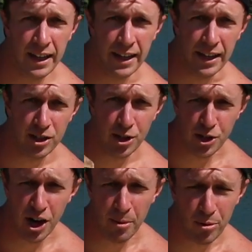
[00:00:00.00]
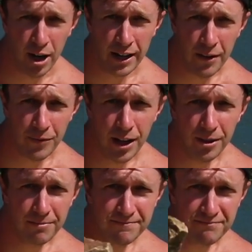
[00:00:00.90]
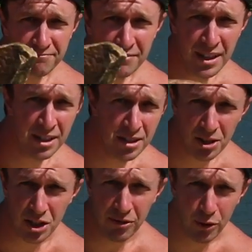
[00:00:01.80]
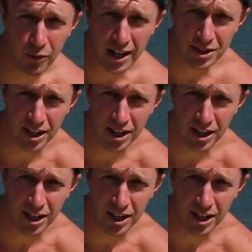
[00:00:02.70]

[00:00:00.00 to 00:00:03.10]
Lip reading: And here's a sharp rock I found. Let's give it the rock